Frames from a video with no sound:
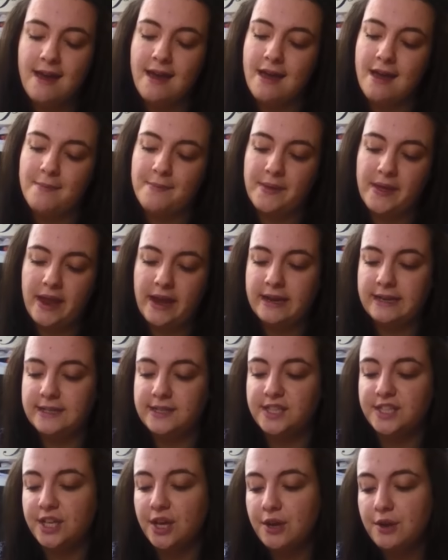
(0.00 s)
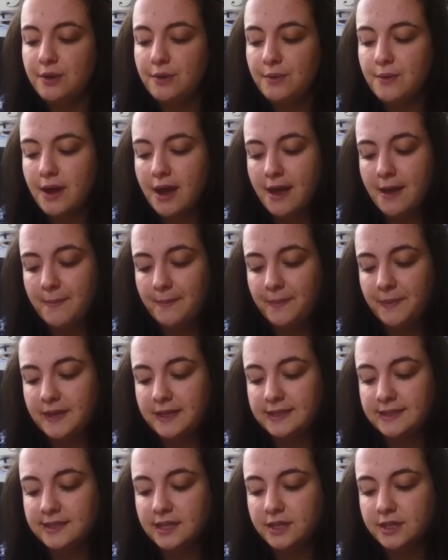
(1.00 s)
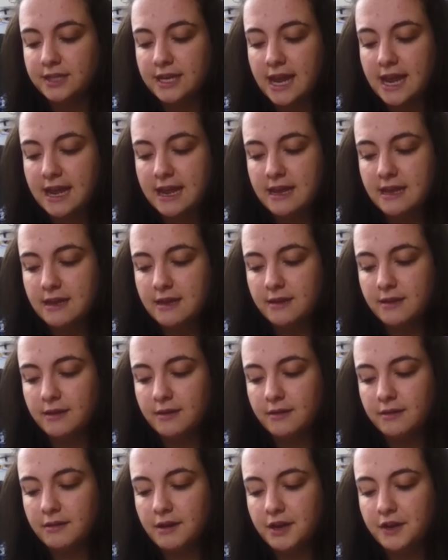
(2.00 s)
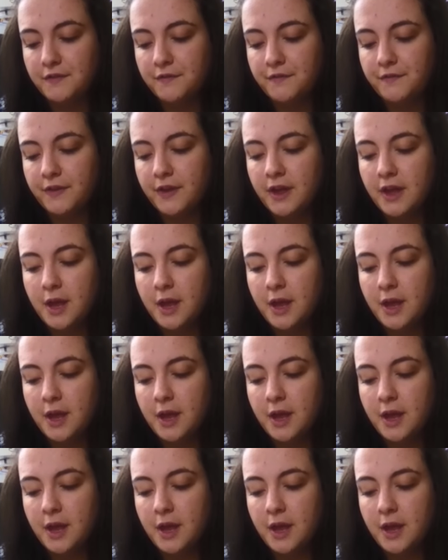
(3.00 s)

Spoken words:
and it's such a kind of